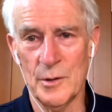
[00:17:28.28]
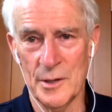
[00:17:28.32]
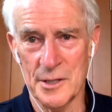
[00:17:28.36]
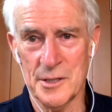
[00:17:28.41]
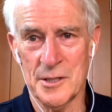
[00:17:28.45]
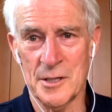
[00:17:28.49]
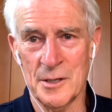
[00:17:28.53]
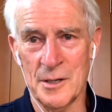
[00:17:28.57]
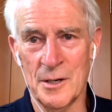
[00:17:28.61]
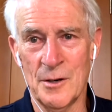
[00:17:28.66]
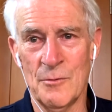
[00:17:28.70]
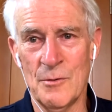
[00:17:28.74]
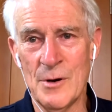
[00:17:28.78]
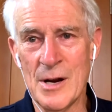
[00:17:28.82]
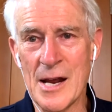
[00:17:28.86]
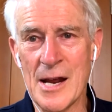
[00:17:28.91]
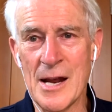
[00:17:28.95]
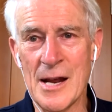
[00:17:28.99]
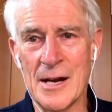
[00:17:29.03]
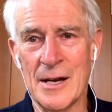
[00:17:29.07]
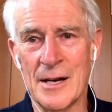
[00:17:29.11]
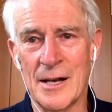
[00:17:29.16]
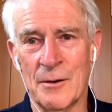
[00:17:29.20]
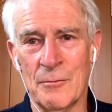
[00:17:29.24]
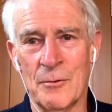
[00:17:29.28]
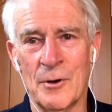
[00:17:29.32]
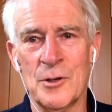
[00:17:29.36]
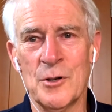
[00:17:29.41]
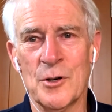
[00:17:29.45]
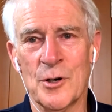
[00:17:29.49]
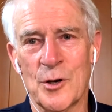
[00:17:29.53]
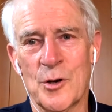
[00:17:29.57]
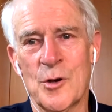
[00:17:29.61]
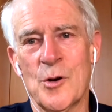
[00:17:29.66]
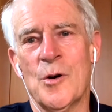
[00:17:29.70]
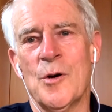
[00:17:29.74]
listen and read, and when
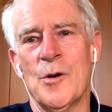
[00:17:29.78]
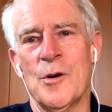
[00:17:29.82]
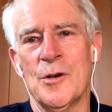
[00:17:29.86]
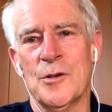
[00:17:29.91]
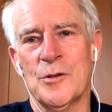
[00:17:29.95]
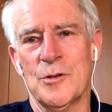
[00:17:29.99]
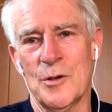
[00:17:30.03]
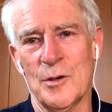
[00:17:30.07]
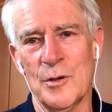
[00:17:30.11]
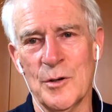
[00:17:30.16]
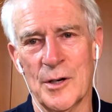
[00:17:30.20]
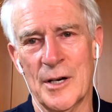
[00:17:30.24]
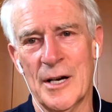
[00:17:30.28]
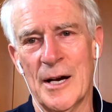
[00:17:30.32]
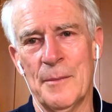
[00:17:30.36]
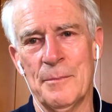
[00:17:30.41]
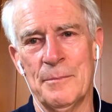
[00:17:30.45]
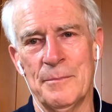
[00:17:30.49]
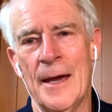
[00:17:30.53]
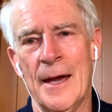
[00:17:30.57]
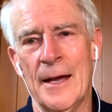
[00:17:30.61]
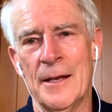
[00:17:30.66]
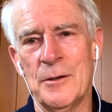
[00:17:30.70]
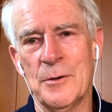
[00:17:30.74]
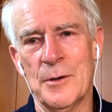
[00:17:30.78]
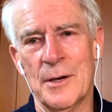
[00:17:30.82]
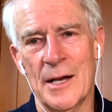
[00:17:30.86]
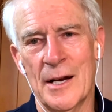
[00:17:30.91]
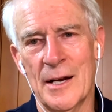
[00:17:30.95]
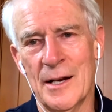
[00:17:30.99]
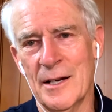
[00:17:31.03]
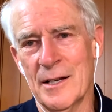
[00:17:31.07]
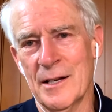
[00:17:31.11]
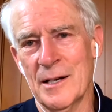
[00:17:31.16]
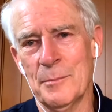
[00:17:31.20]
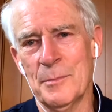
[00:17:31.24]
you're curious, you look up and you get
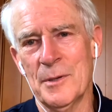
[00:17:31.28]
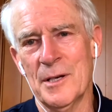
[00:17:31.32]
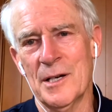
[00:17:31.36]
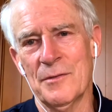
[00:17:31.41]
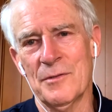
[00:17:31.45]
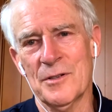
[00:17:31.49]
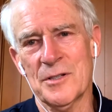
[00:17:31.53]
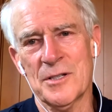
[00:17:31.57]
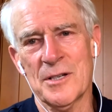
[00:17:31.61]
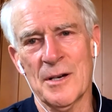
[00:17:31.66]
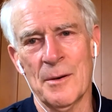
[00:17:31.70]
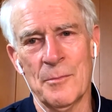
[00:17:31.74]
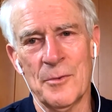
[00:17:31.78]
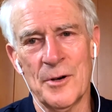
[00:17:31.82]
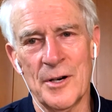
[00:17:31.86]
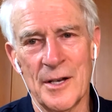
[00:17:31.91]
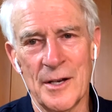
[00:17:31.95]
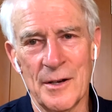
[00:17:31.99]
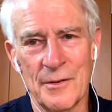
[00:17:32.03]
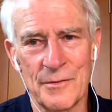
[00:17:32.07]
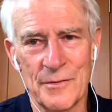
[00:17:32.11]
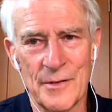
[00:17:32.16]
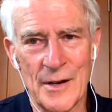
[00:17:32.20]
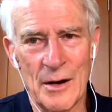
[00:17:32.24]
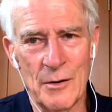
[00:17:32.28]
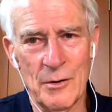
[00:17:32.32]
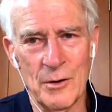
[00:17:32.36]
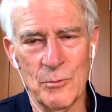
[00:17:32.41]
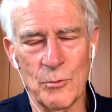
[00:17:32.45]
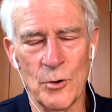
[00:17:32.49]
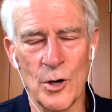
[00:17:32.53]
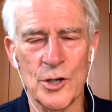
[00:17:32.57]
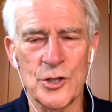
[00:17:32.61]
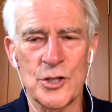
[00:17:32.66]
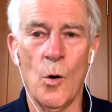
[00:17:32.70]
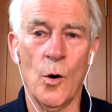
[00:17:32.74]
a little bit of a summary of how it works.